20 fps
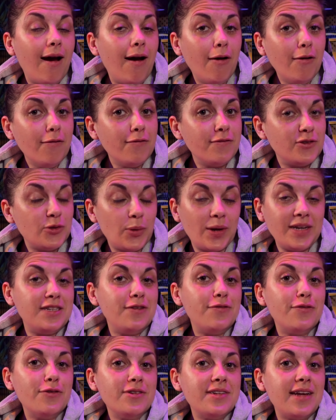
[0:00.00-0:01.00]
of
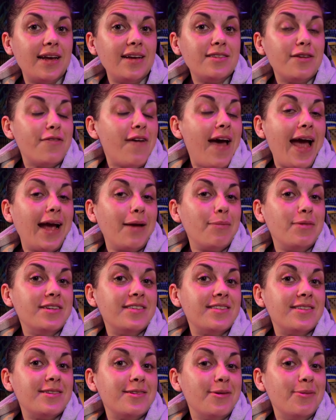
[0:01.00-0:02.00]
24 days of
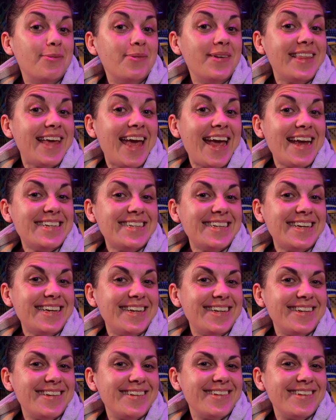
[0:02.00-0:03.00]
Xmas with Katie.
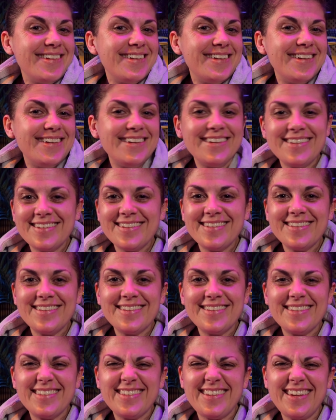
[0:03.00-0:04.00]

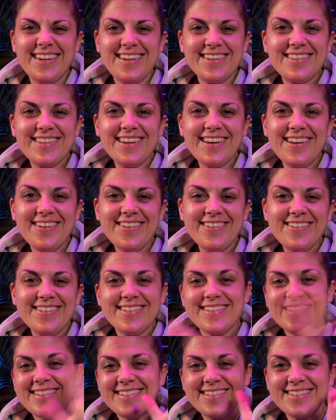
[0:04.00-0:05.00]
See you
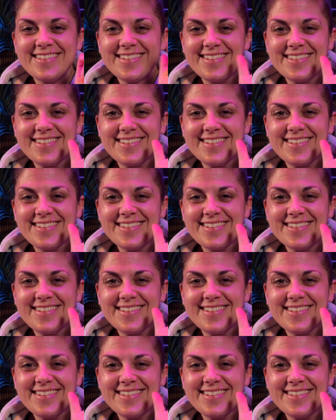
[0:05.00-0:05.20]
soon.